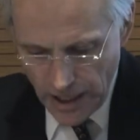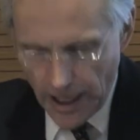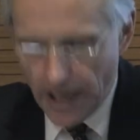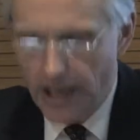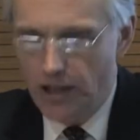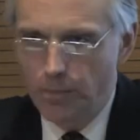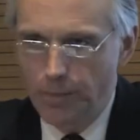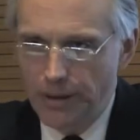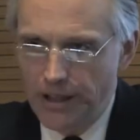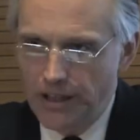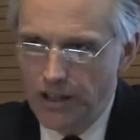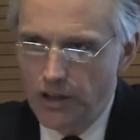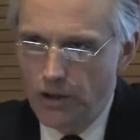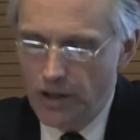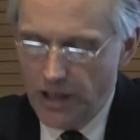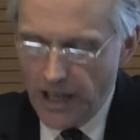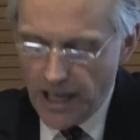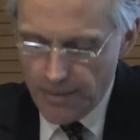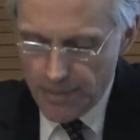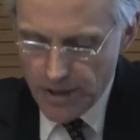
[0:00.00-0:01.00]
helping
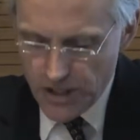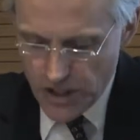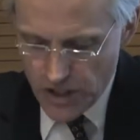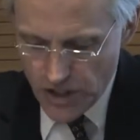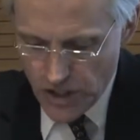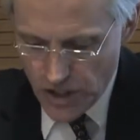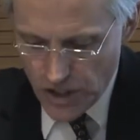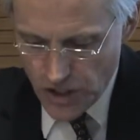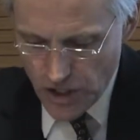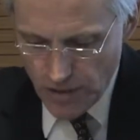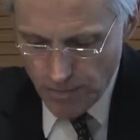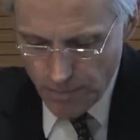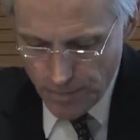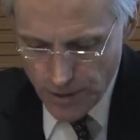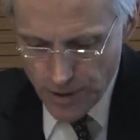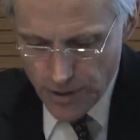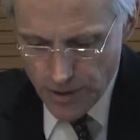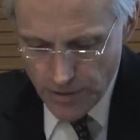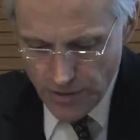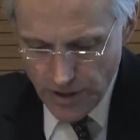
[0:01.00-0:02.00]
UK businesses
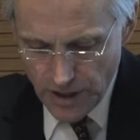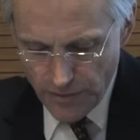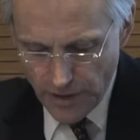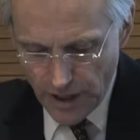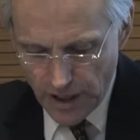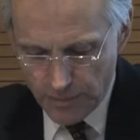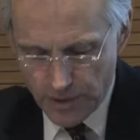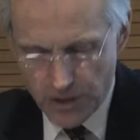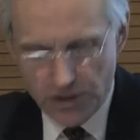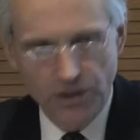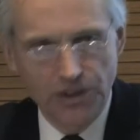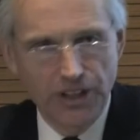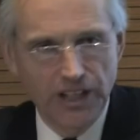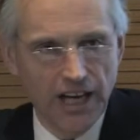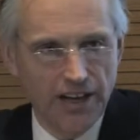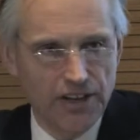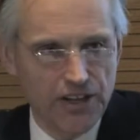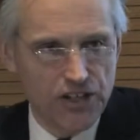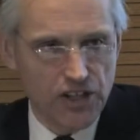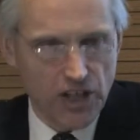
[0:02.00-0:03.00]
improve the environment on the
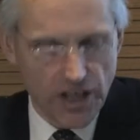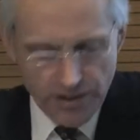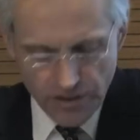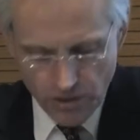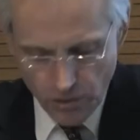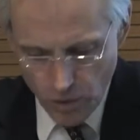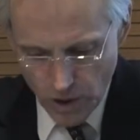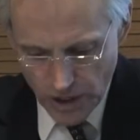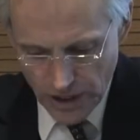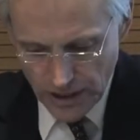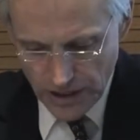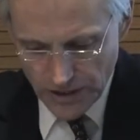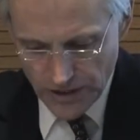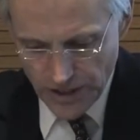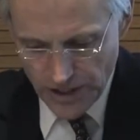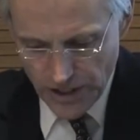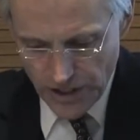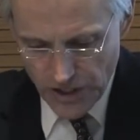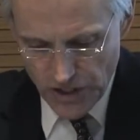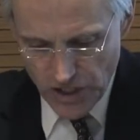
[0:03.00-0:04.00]
other side of the world
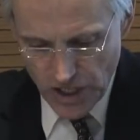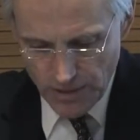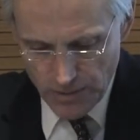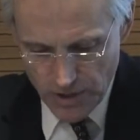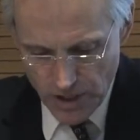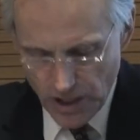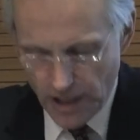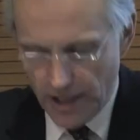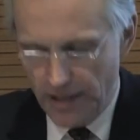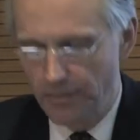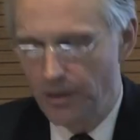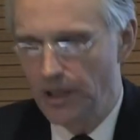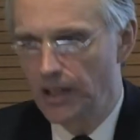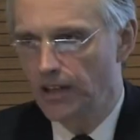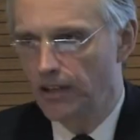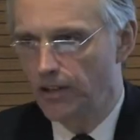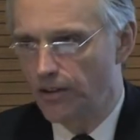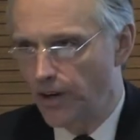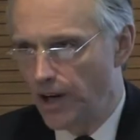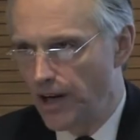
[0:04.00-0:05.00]
and at the same time
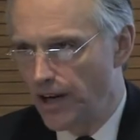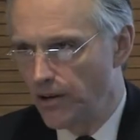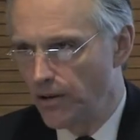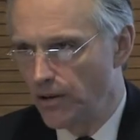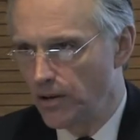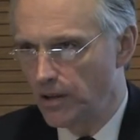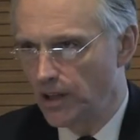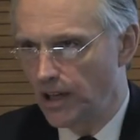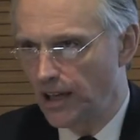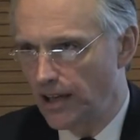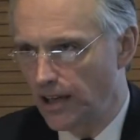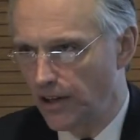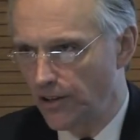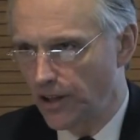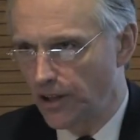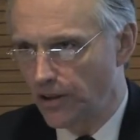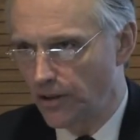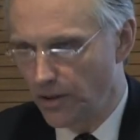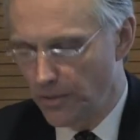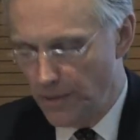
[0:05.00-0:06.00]
grow our
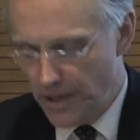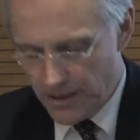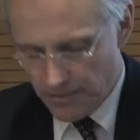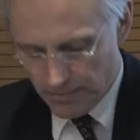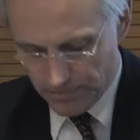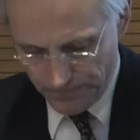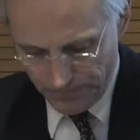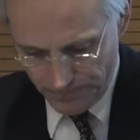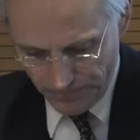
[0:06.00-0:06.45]
economy.